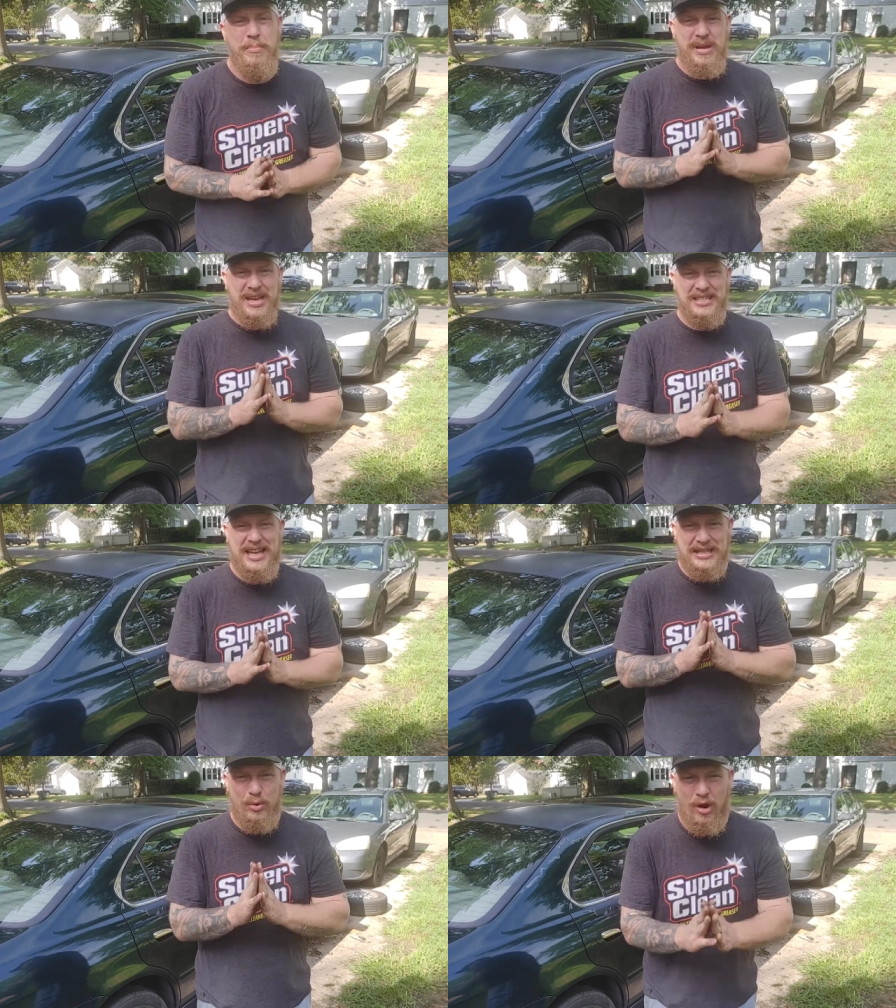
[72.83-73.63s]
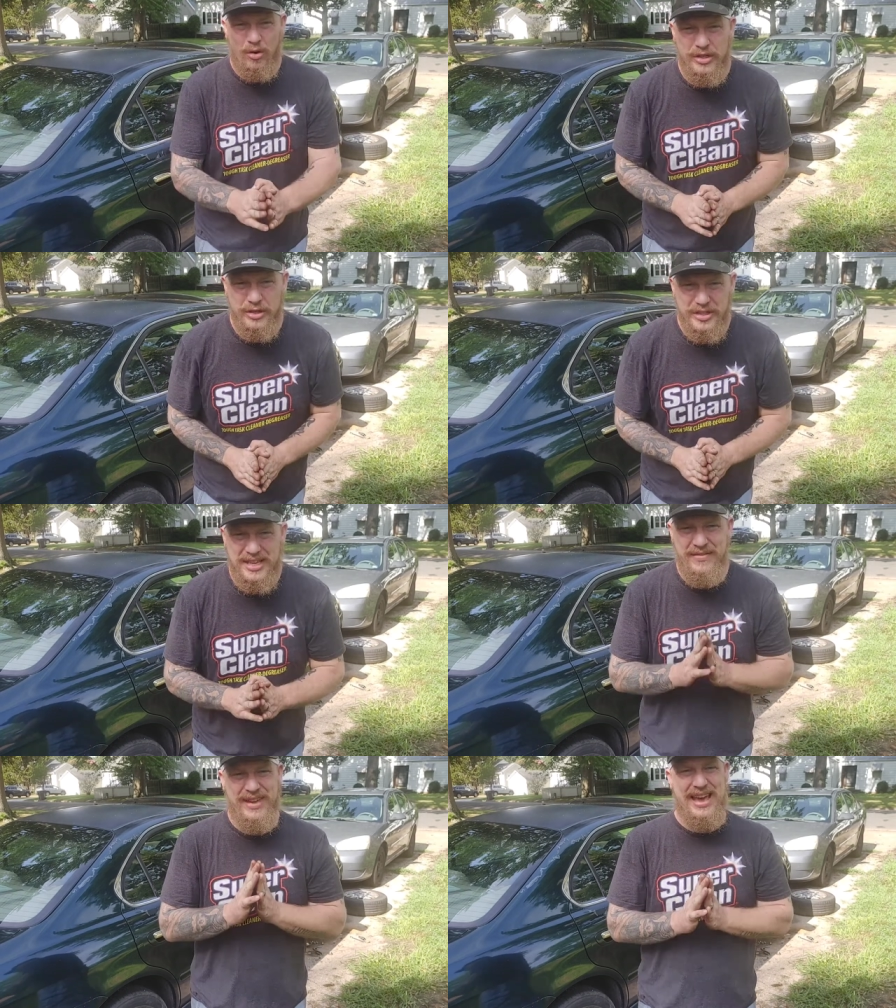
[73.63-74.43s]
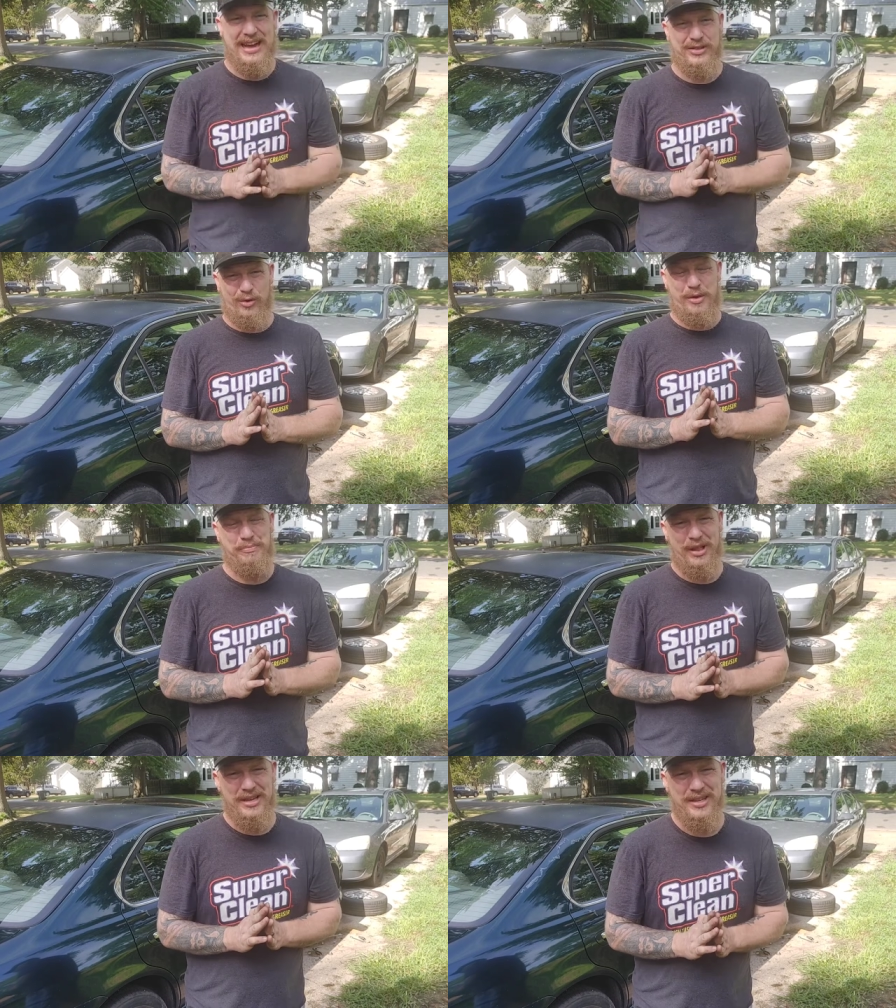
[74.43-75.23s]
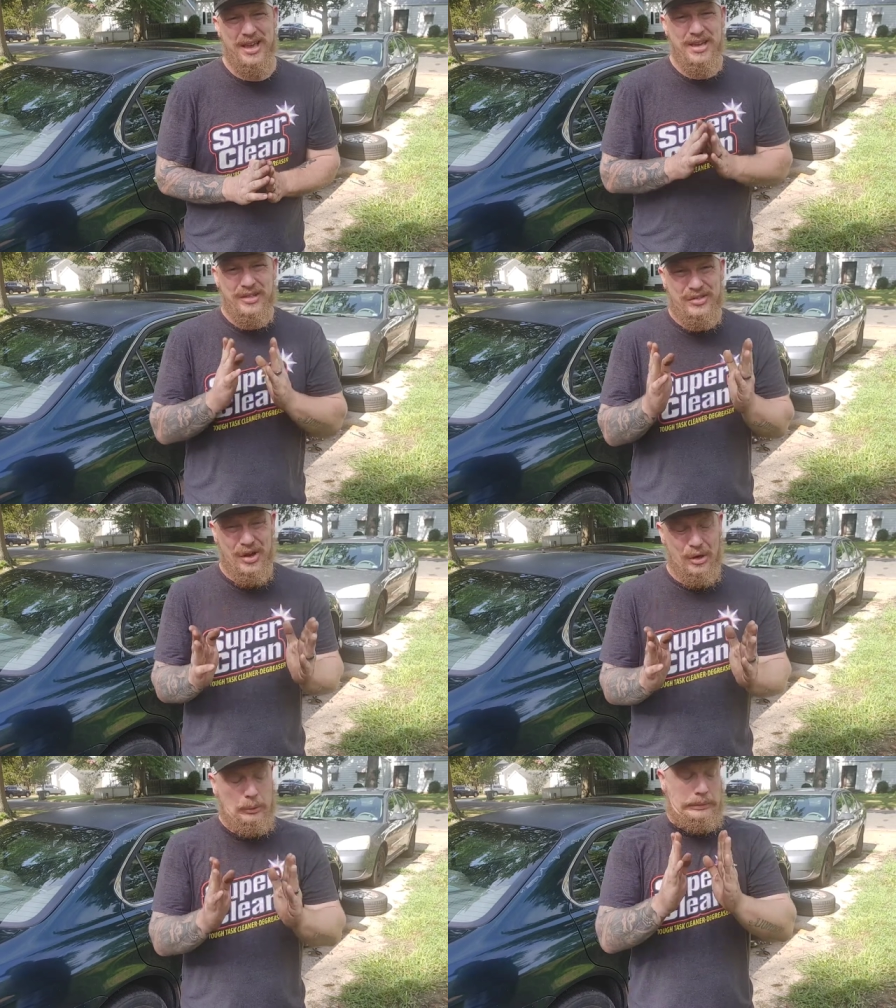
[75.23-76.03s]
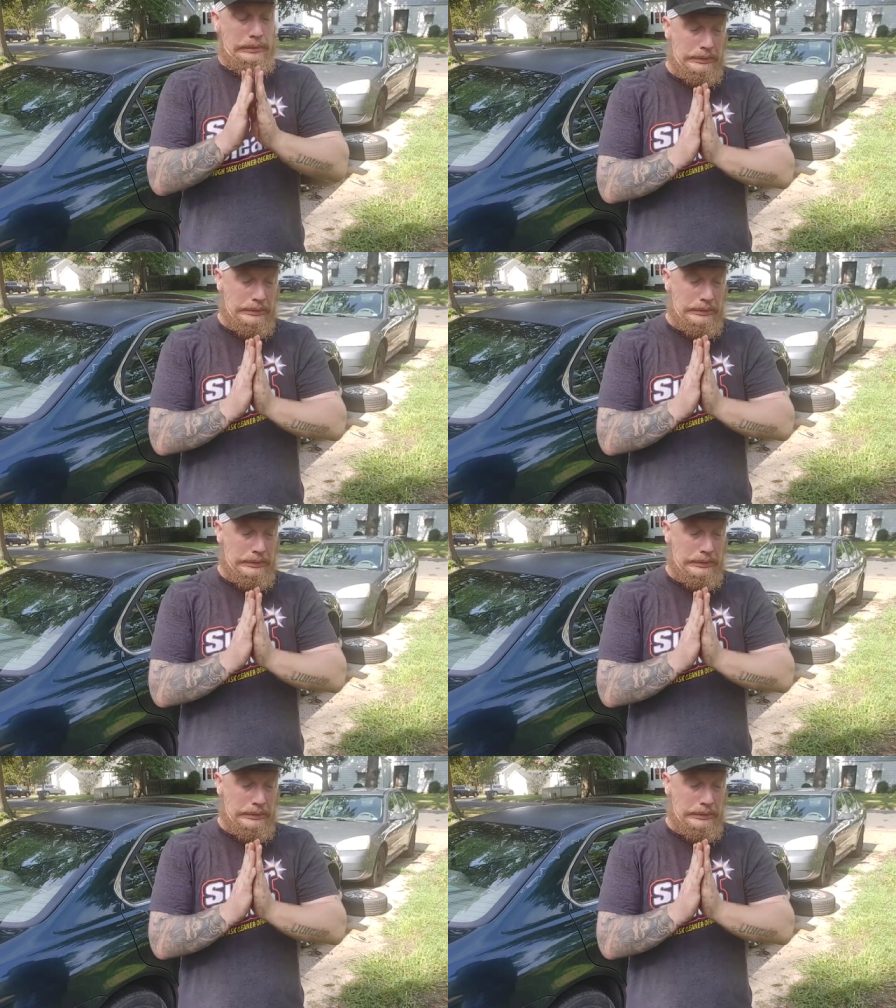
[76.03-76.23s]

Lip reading: because that's what holds your CV axle in place. So